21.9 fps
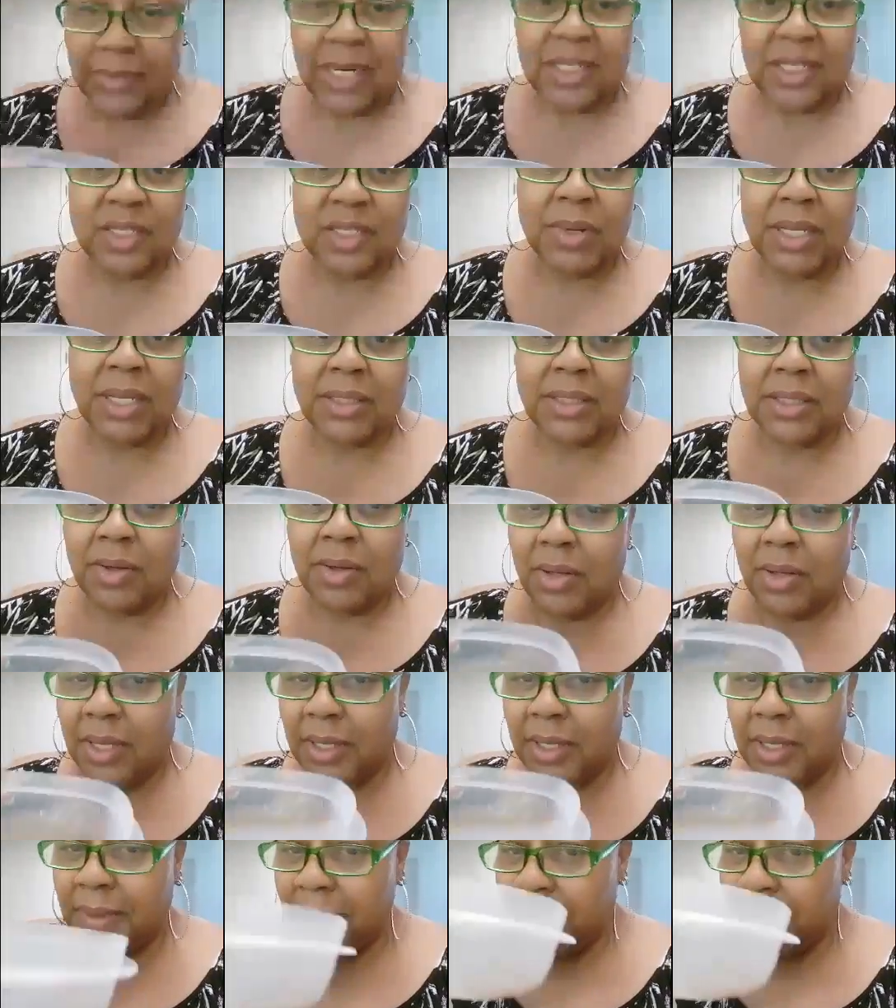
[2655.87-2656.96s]
it smells so
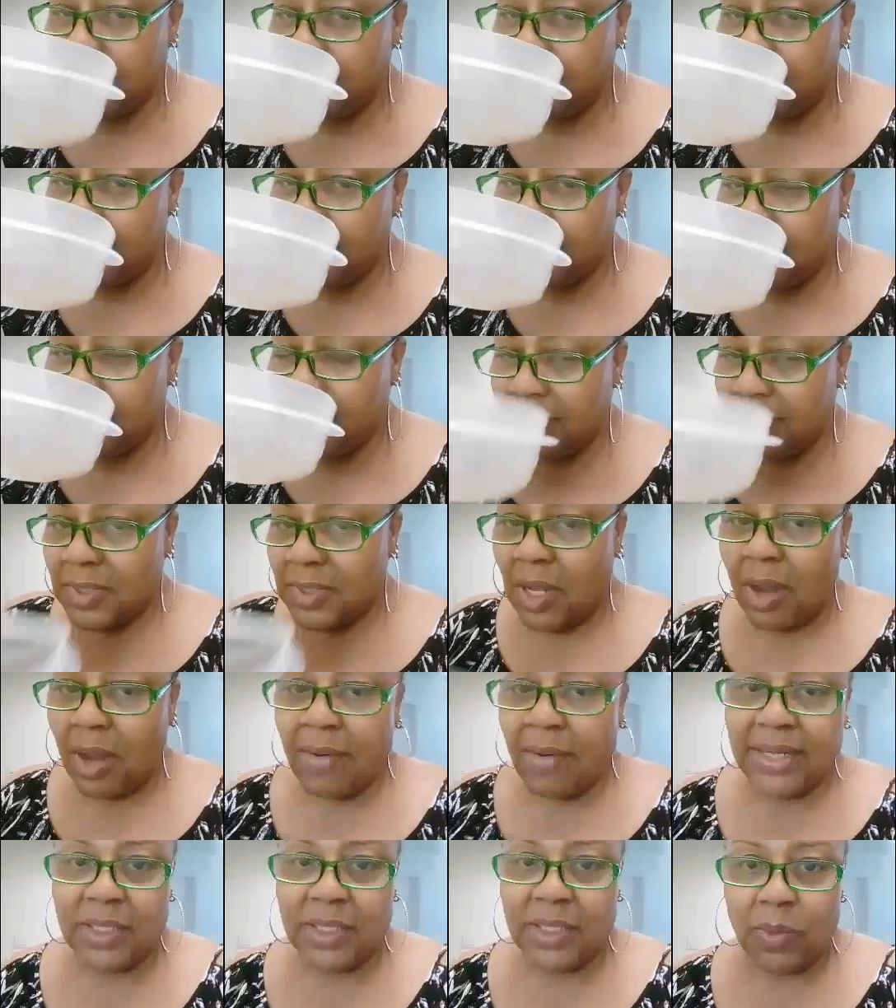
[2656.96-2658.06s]
good. All
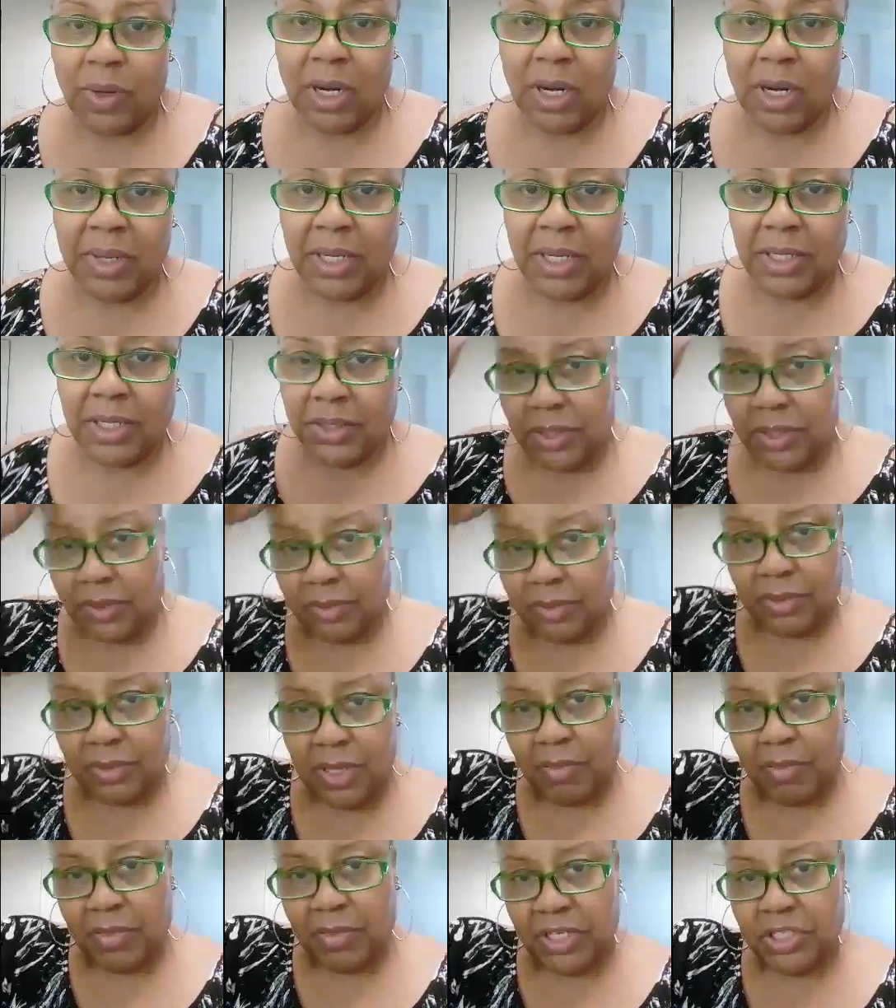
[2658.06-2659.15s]
right, so what I'm going to do,
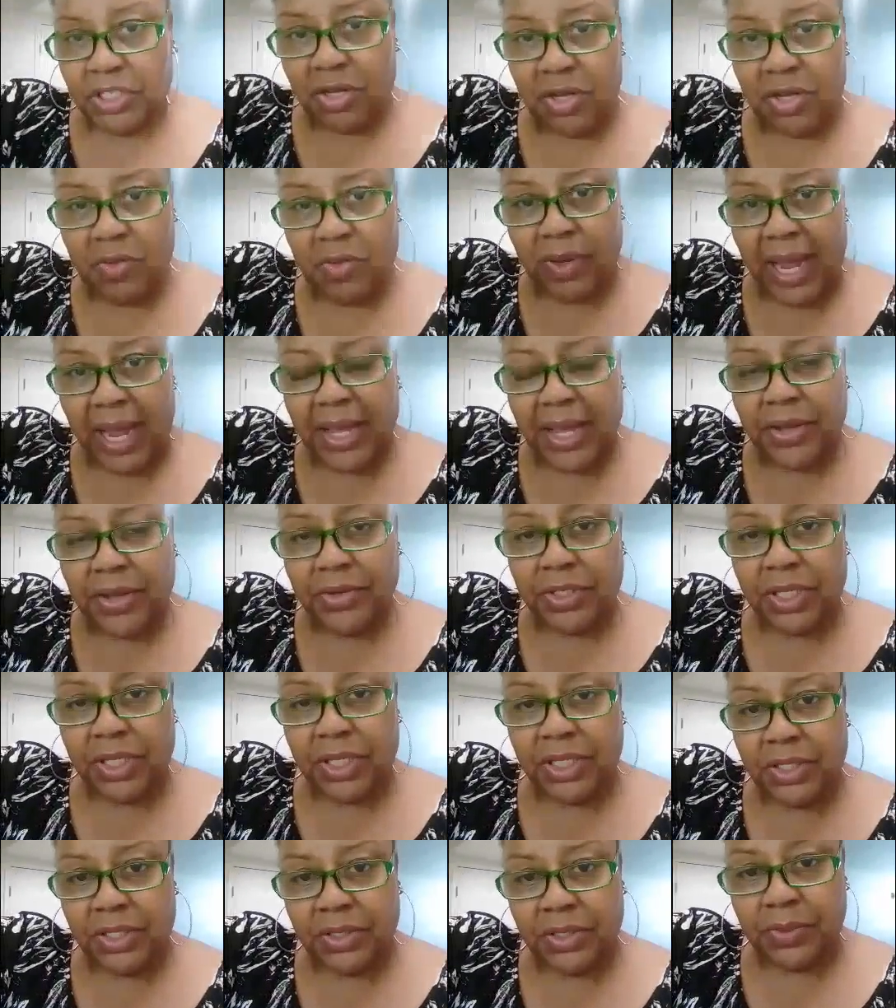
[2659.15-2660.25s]
I'm going to show you what I
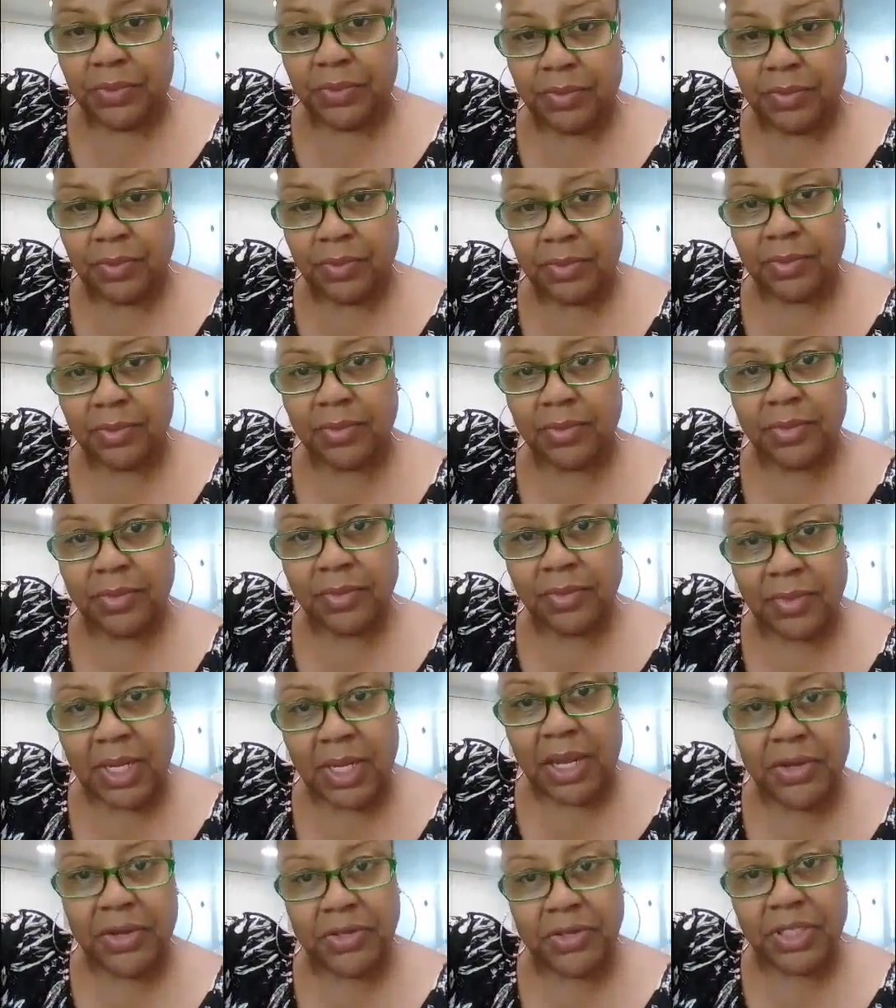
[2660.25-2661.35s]
usually do.
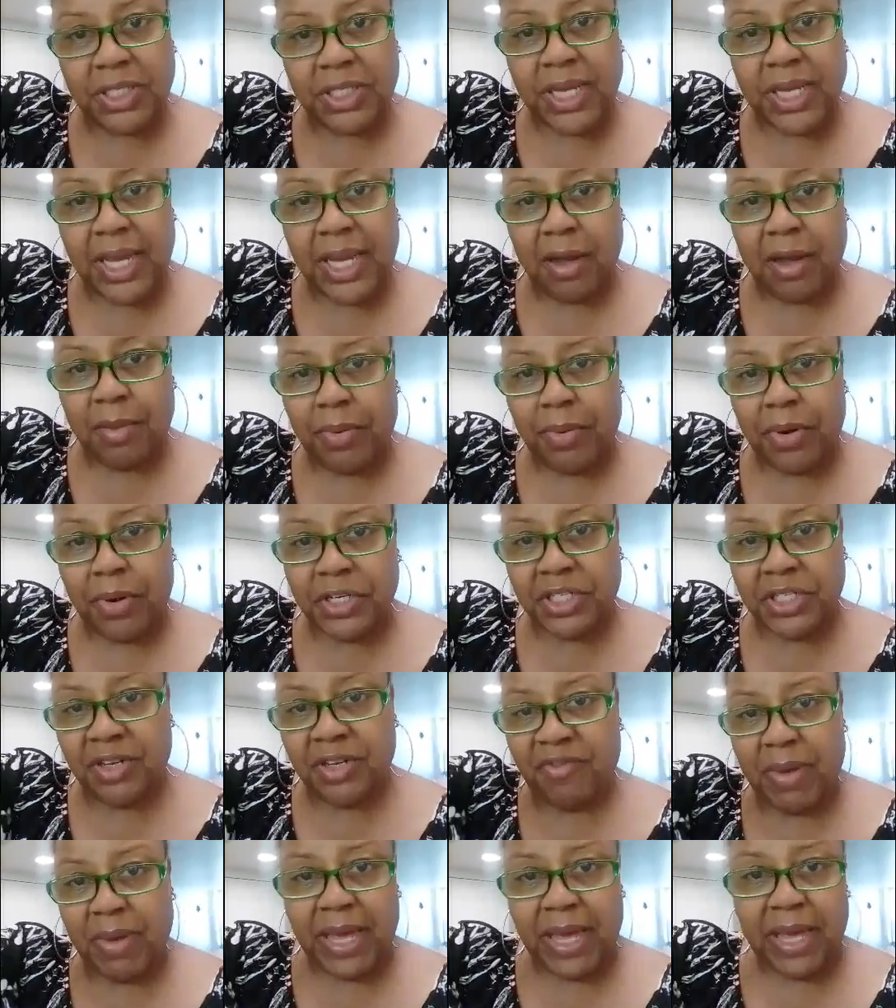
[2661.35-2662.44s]
I usually take a portion
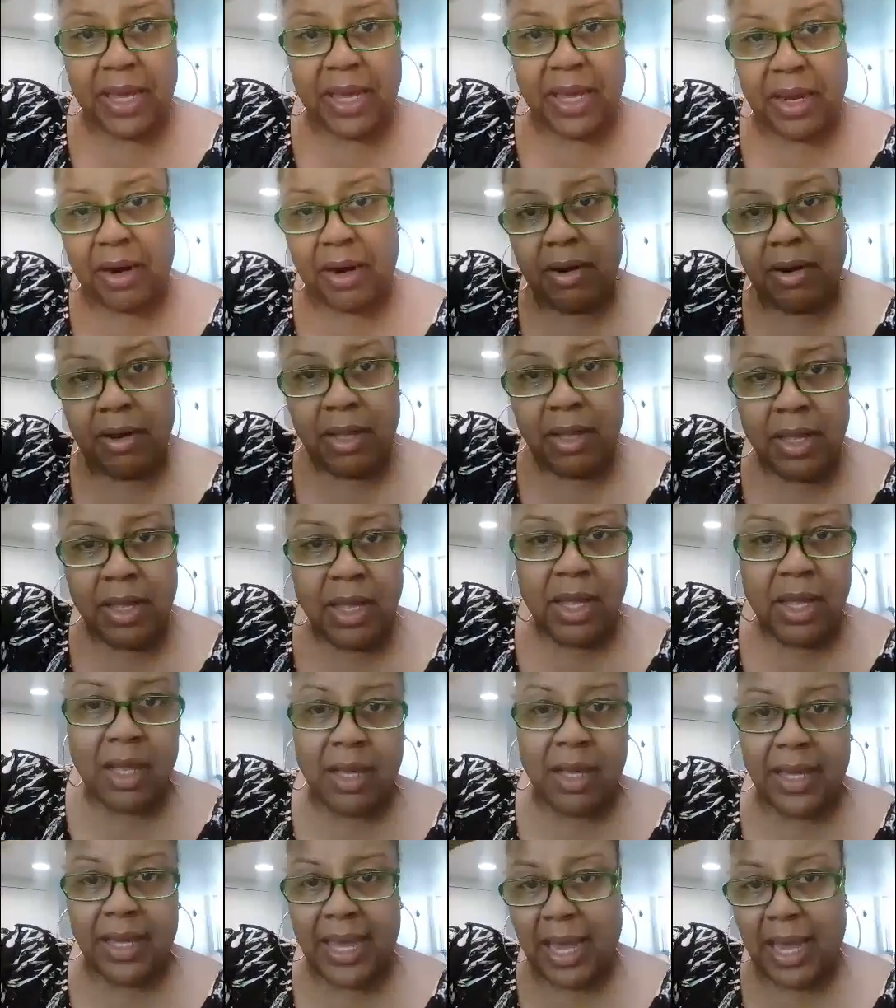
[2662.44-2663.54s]
of my hair.
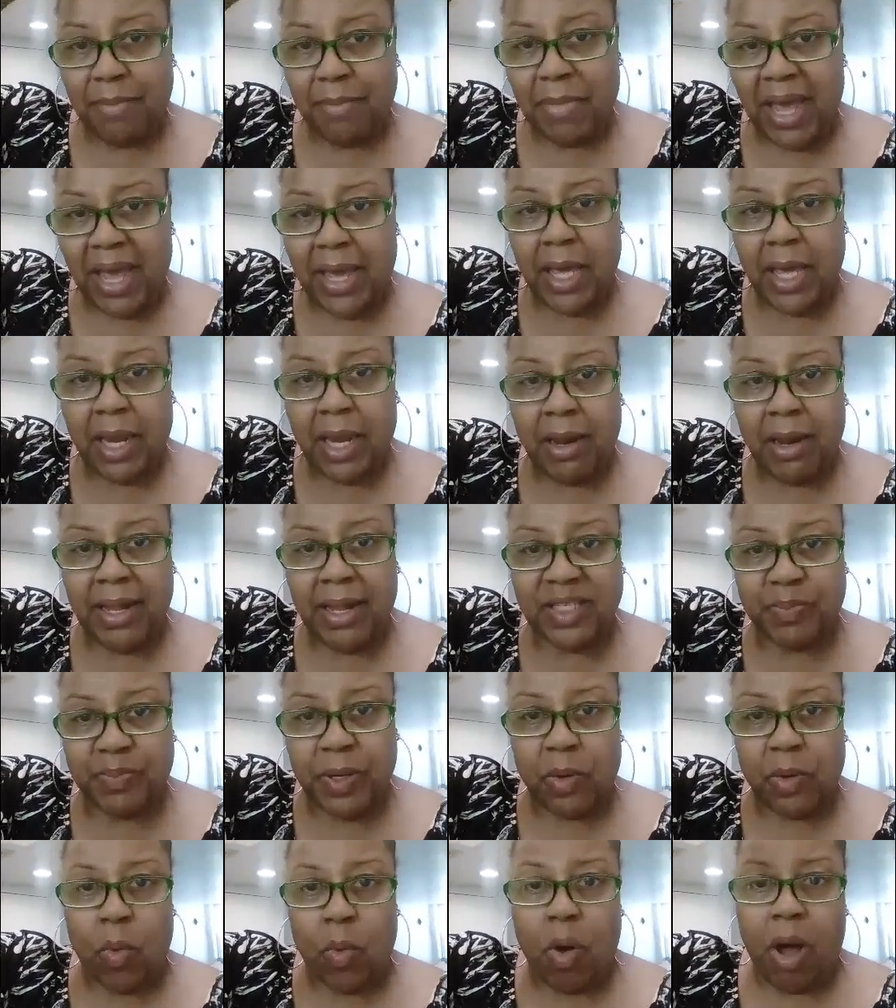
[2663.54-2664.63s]
Again, my hair that's
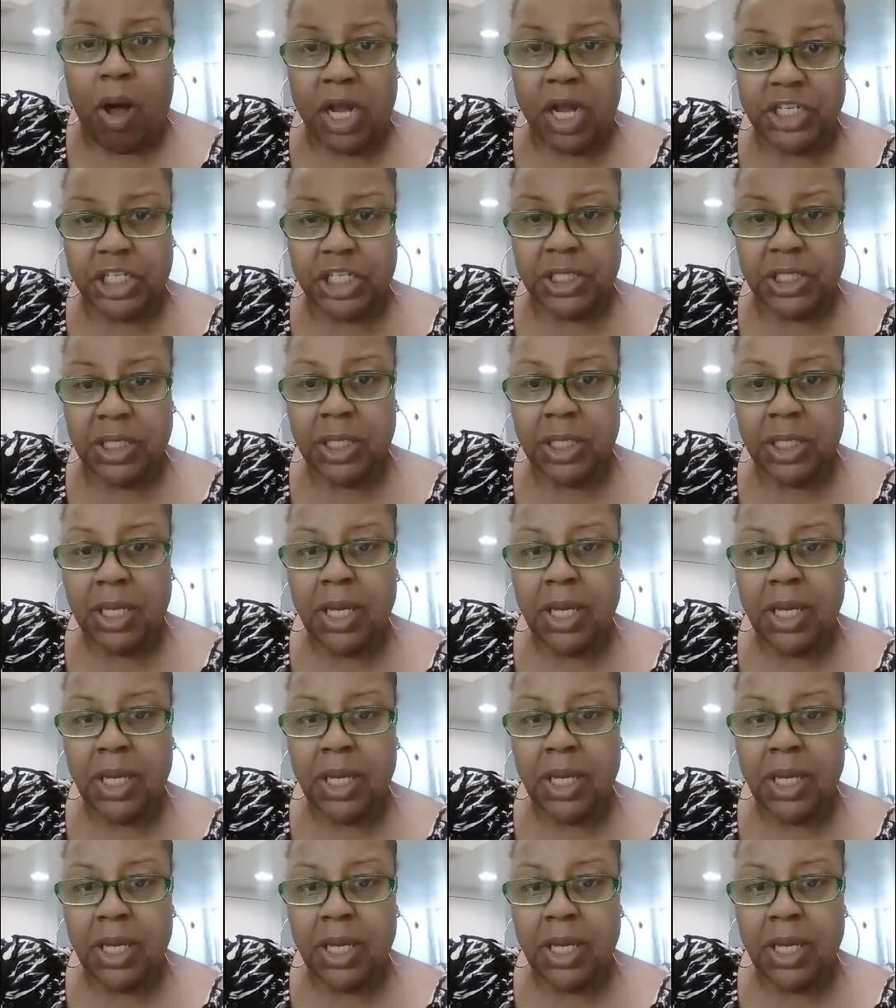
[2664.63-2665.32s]
been washed